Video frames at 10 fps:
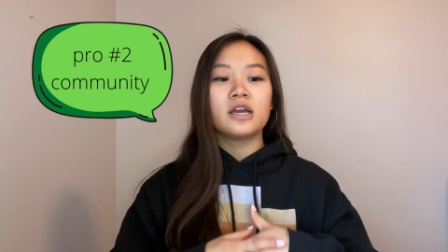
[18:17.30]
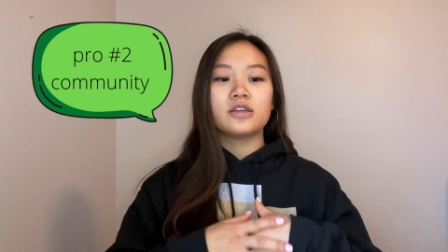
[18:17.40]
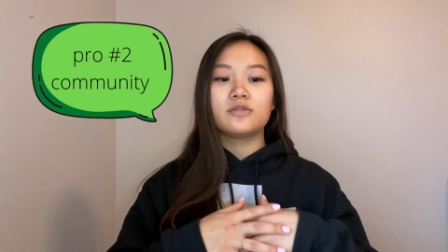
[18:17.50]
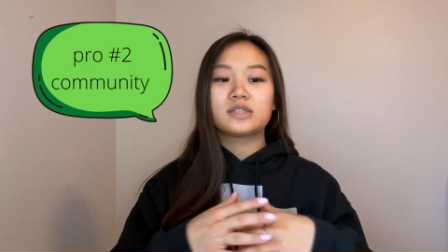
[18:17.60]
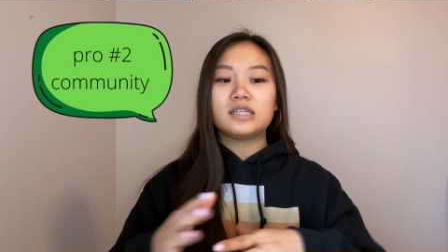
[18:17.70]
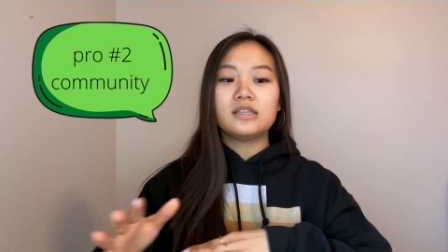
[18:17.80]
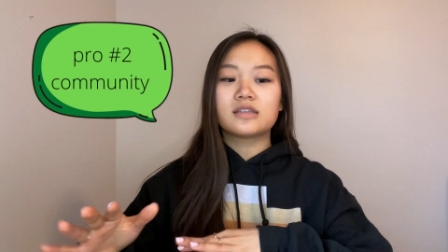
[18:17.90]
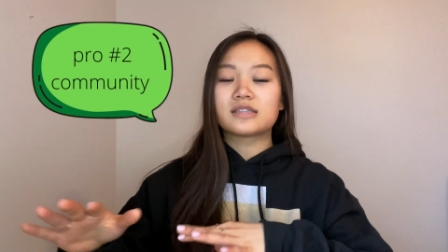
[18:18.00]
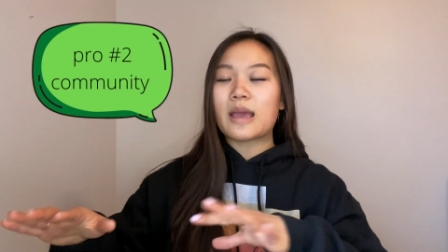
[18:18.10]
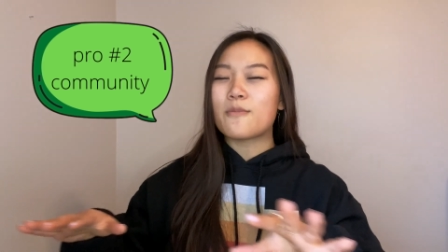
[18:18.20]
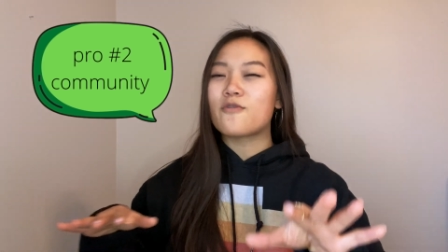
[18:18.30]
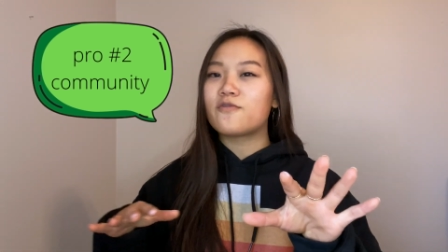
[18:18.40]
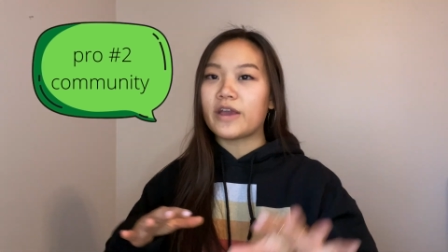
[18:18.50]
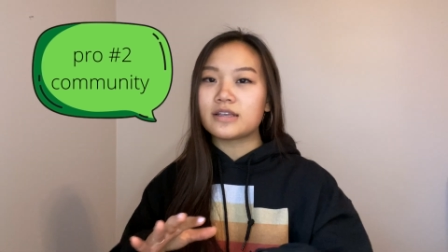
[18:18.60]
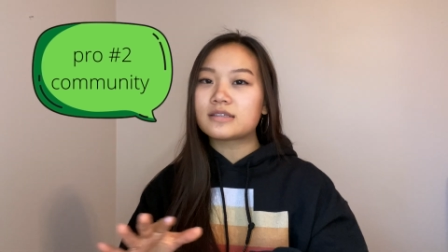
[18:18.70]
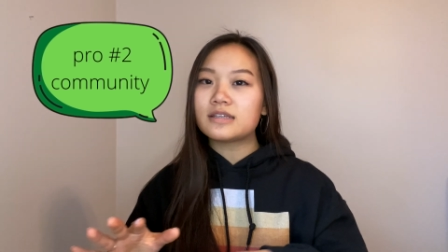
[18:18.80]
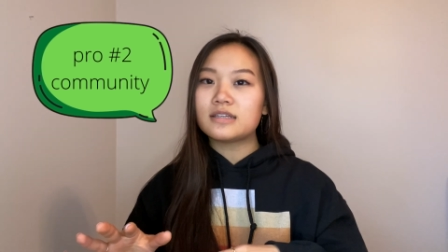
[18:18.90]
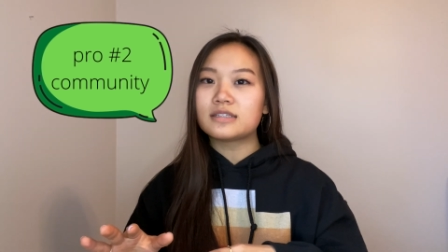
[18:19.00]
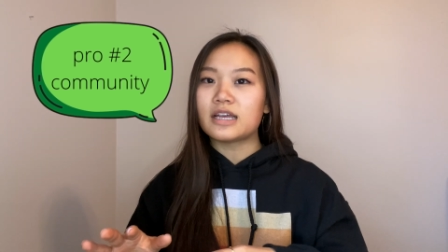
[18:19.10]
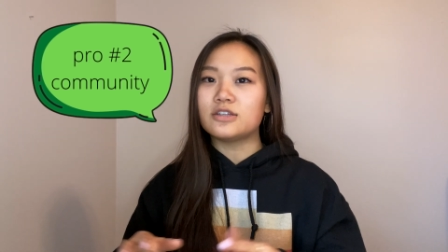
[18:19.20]
you see the same
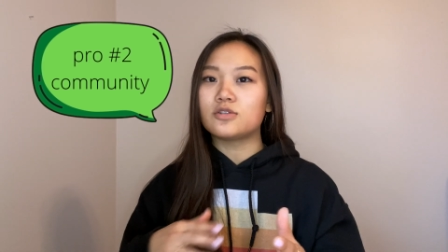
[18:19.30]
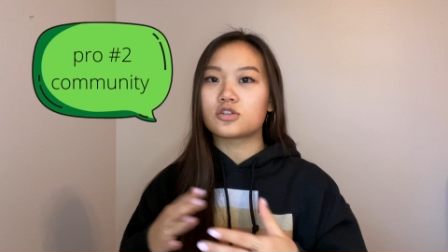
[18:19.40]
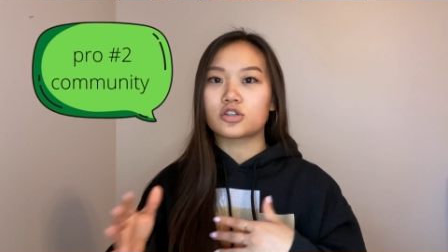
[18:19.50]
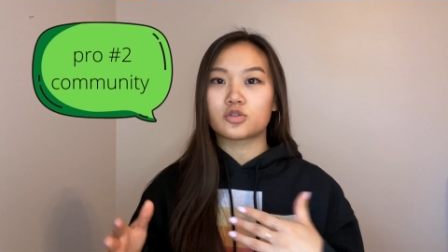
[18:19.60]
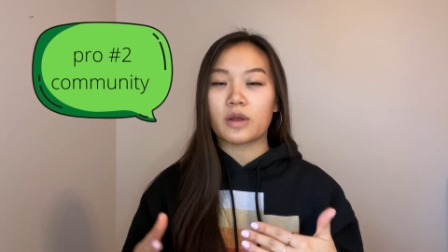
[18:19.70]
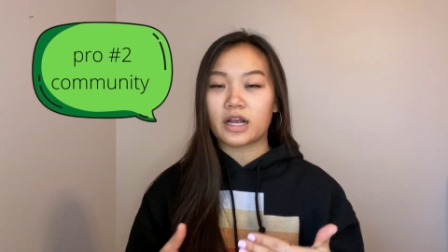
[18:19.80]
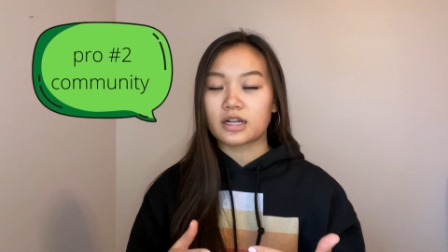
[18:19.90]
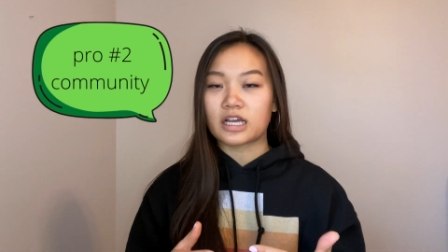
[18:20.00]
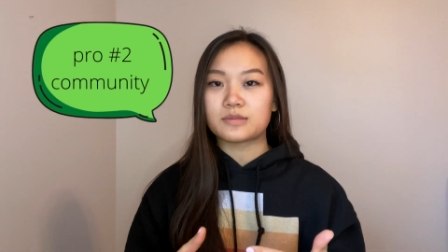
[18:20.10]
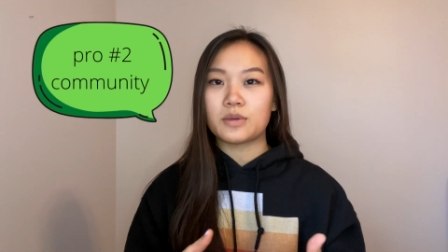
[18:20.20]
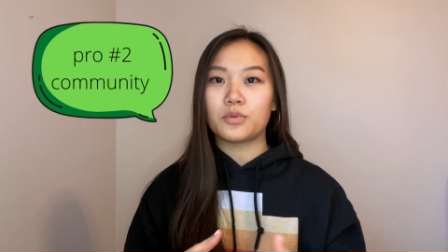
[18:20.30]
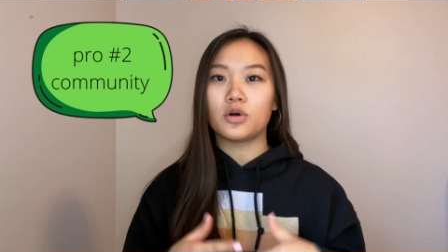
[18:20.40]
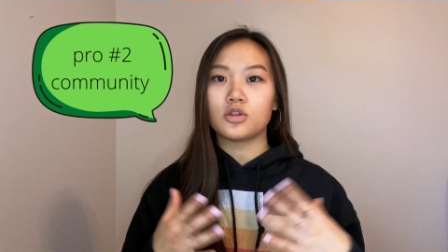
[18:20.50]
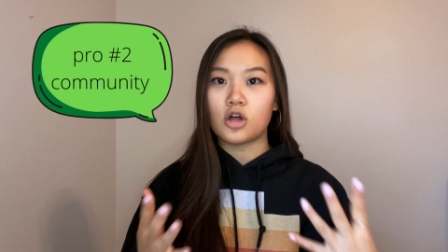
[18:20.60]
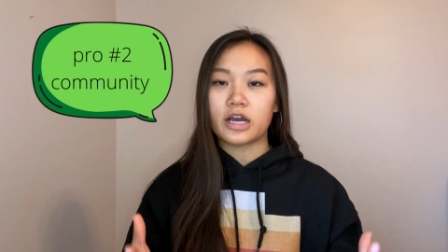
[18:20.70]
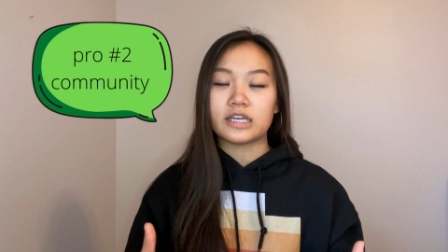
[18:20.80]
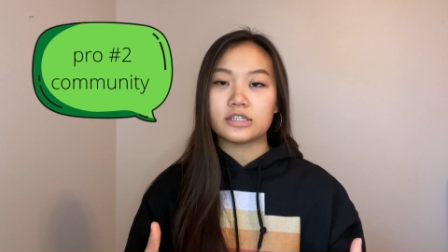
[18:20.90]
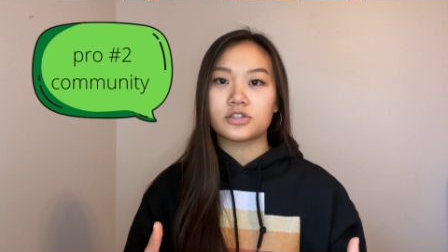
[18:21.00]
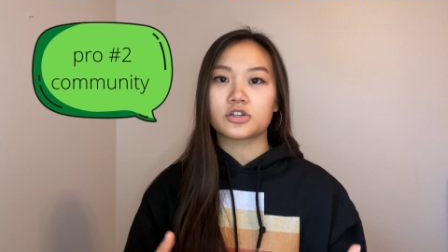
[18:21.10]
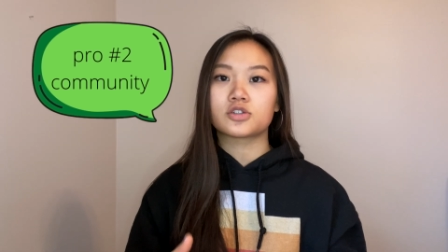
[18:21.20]
faces, and you start to recognize people a lot
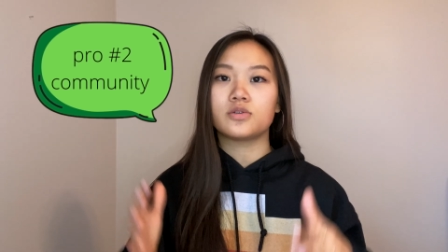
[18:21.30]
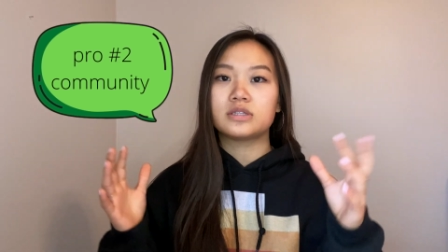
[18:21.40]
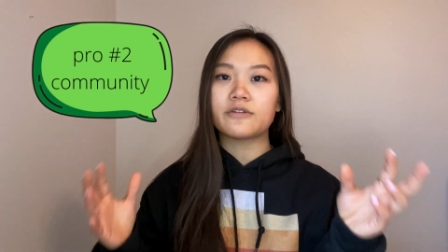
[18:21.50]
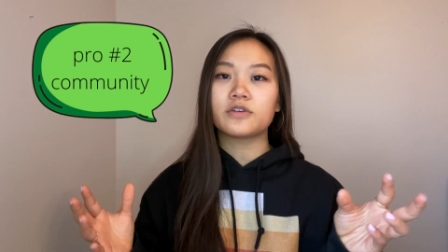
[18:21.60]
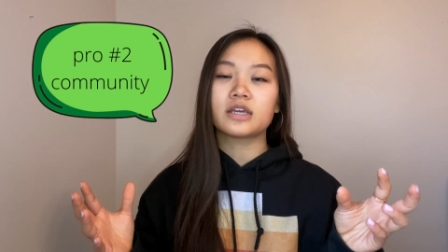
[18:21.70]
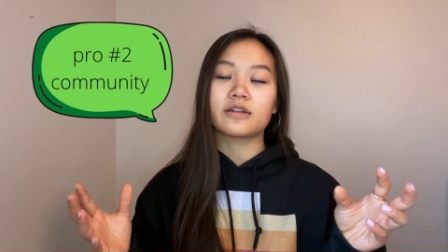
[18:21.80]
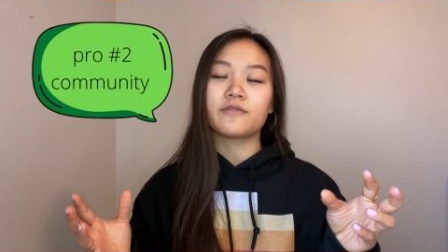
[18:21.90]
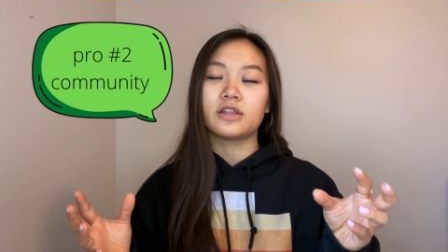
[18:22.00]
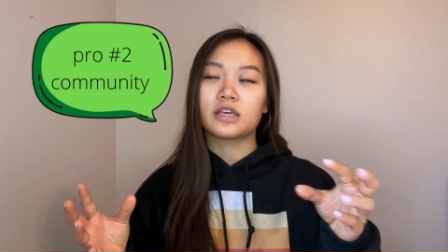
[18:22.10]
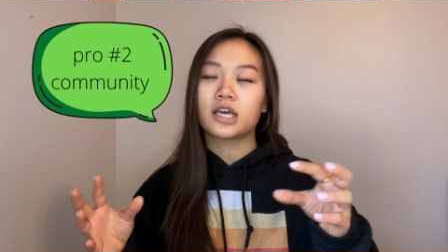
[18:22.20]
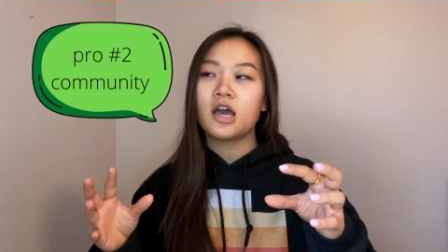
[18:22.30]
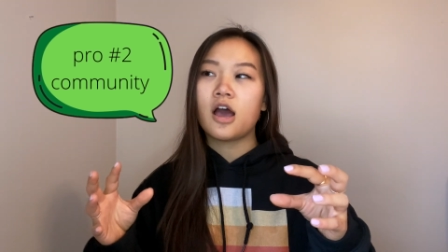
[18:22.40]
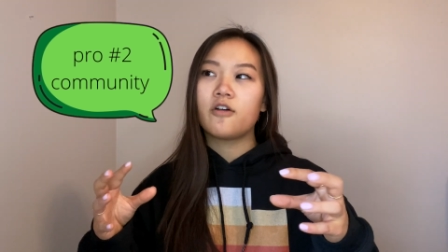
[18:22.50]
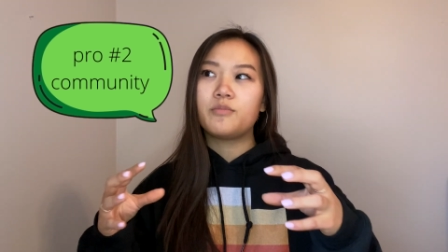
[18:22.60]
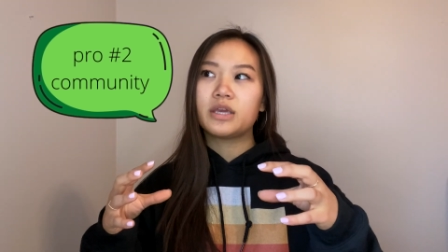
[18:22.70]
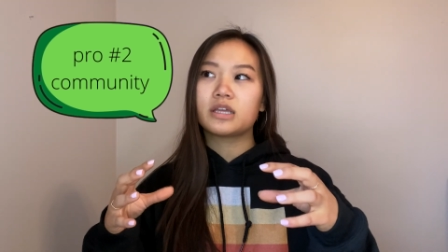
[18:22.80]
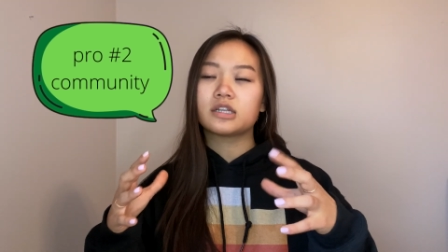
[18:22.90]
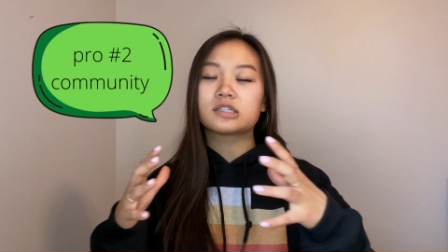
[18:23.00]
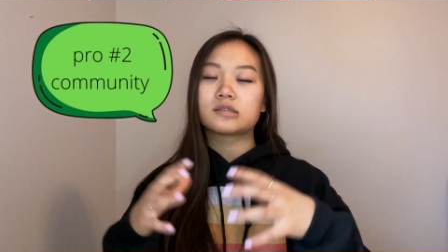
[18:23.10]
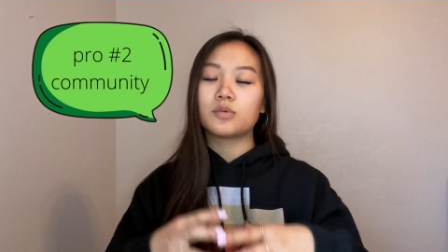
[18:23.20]
easier. So you definitely get a feeling of being in a
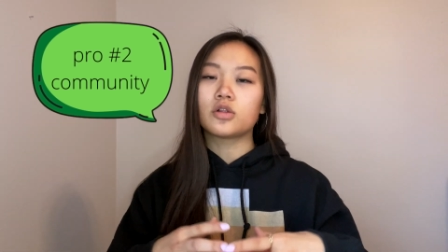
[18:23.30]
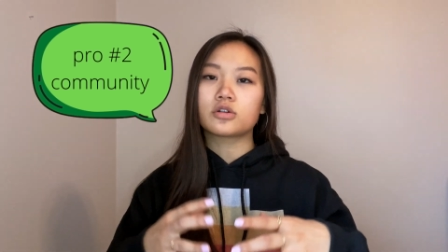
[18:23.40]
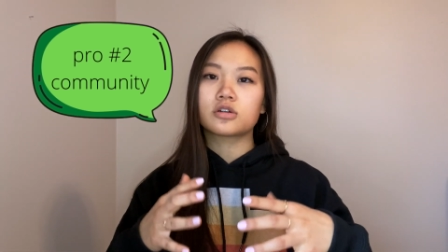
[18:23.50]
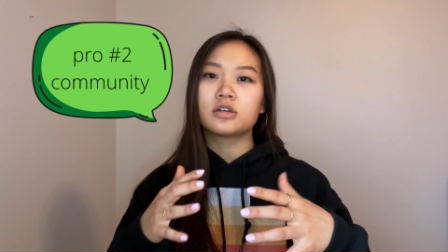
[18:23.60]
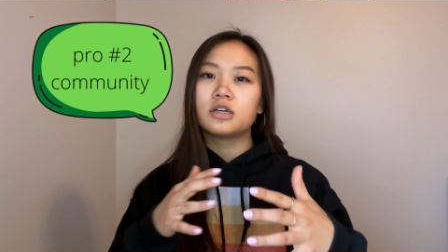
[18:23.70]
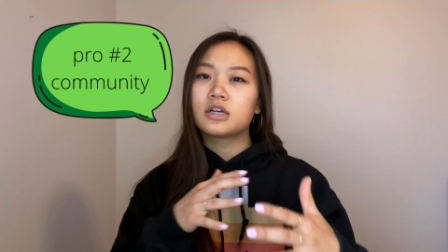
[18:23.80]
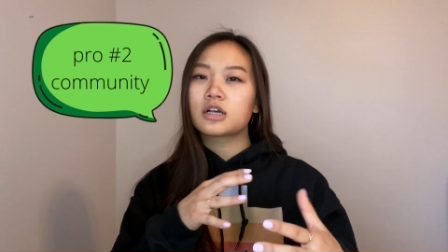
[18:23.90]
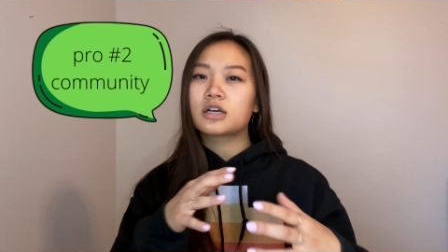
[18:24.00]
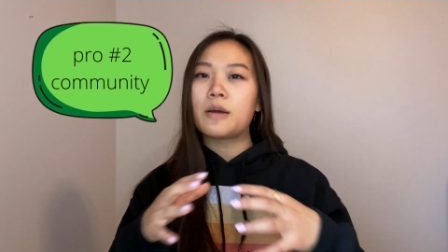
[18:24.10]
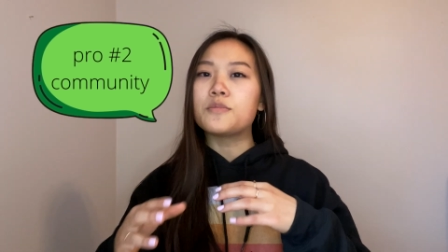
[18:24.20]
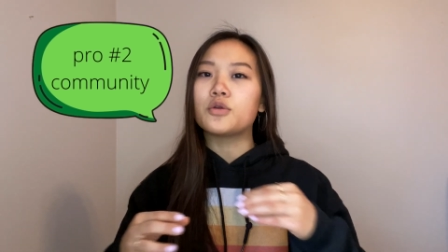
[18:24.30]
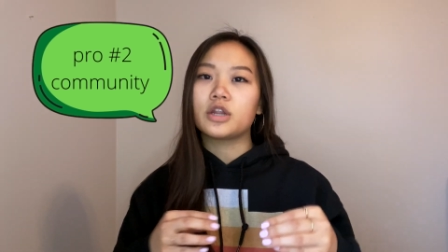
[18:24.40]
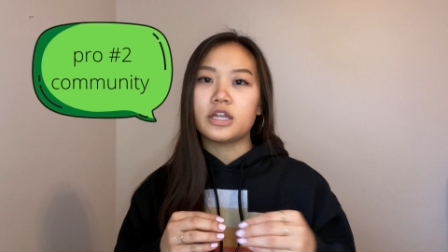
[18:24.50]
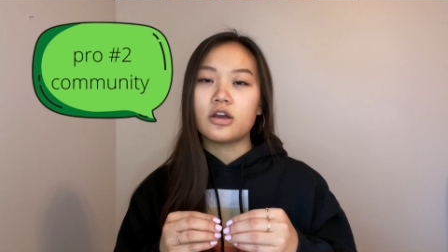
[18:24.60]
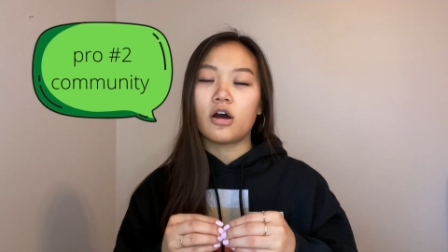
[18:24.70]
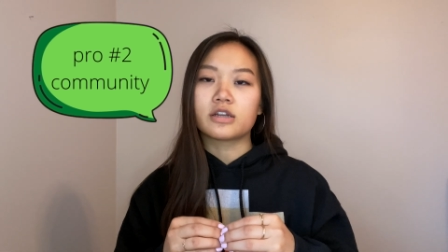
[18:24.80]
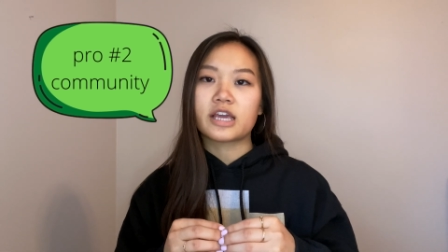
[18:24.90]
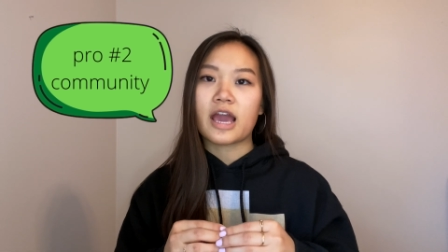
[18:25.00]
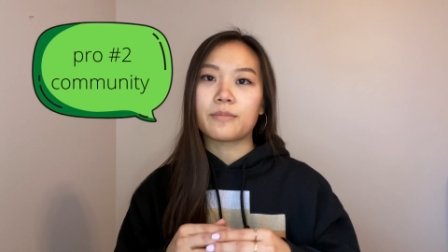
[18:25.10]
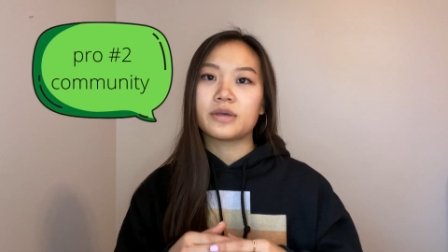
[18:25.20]
smaller community on
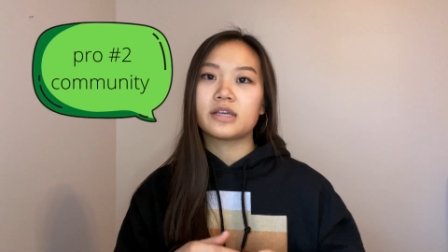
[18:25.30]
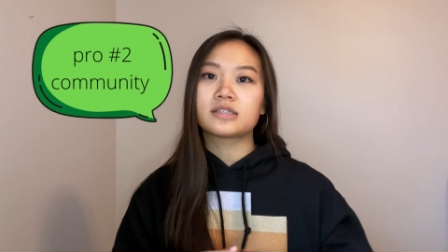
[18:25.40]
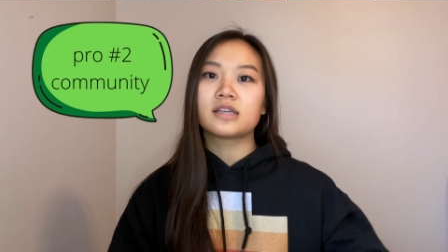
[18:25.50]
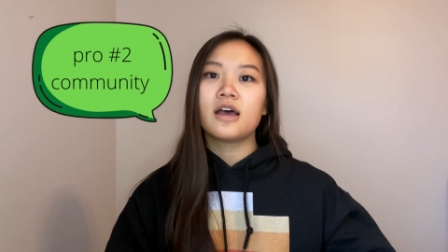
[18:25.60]
campus,